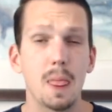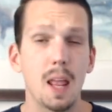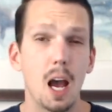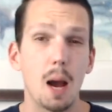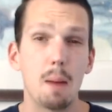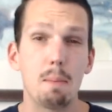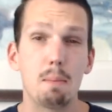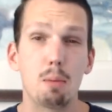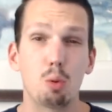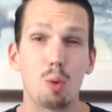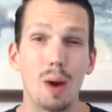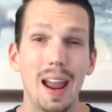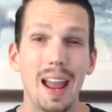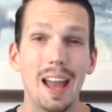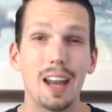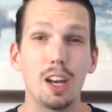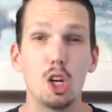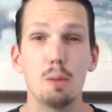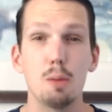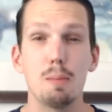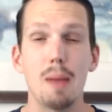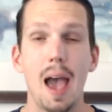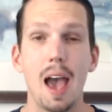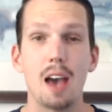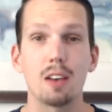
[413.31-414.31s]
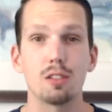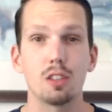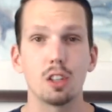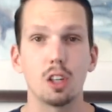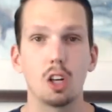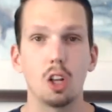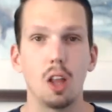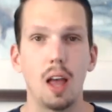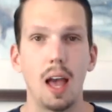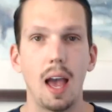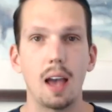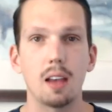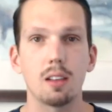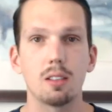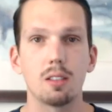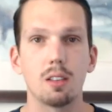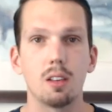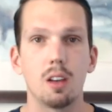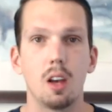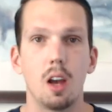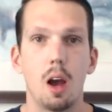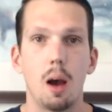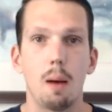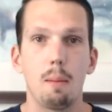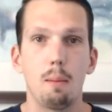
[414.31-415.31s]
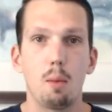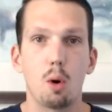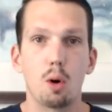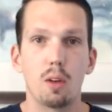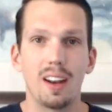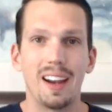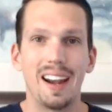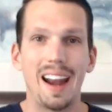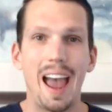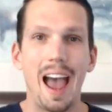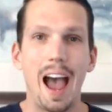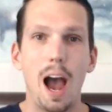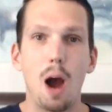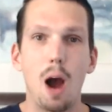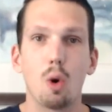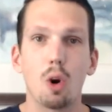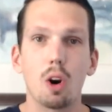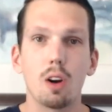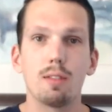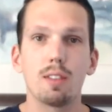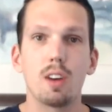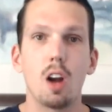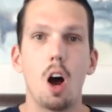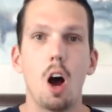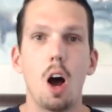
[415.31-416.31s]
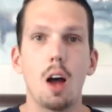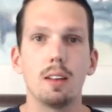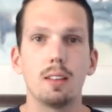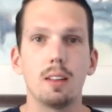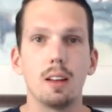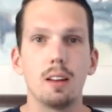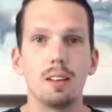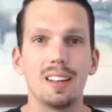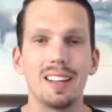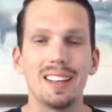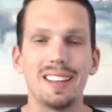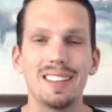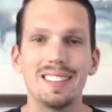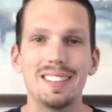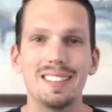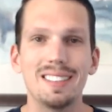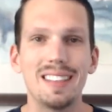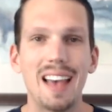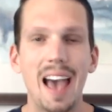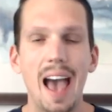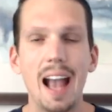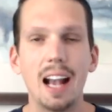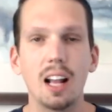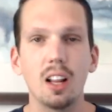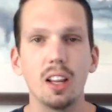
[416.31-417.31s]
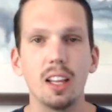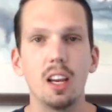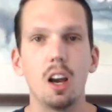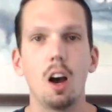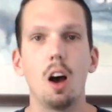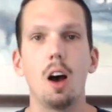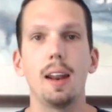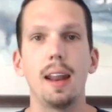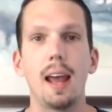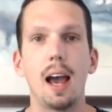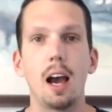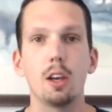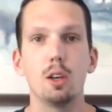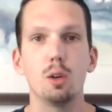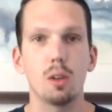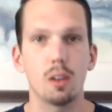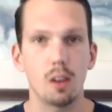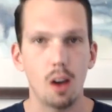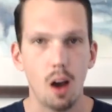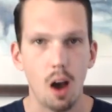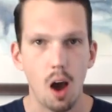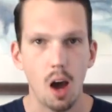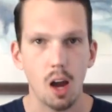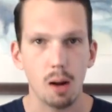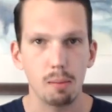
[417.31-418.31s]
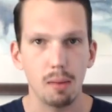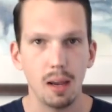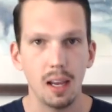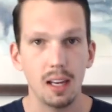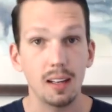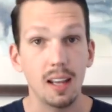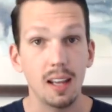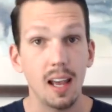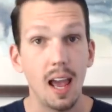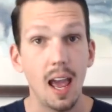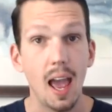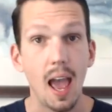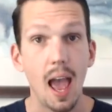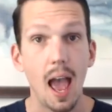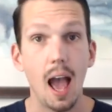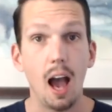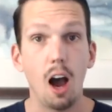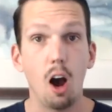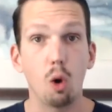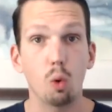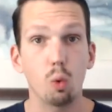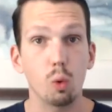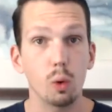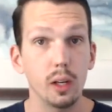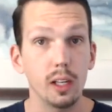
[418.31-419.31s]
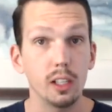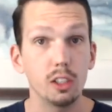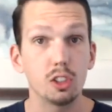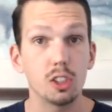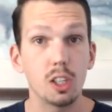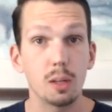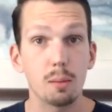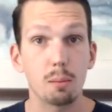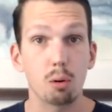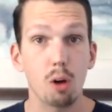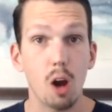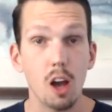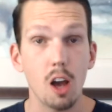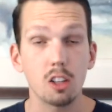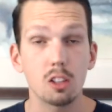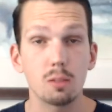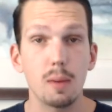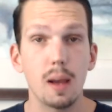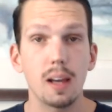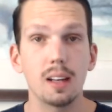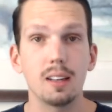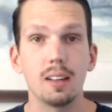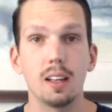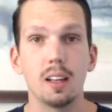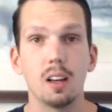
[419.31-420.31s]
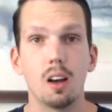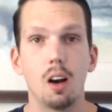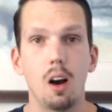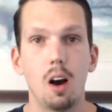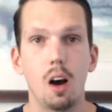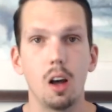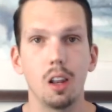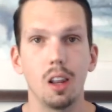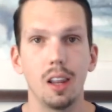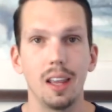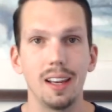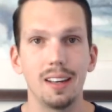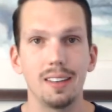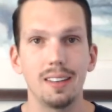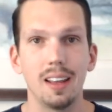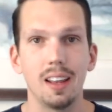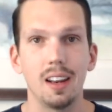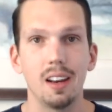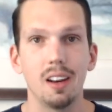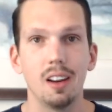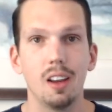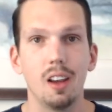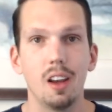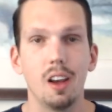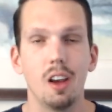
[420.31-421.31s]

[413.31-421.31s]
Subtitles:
a brand new masterclass, more than an hour of content exactly on how you can automate outreach and prospecting on LinkedIn.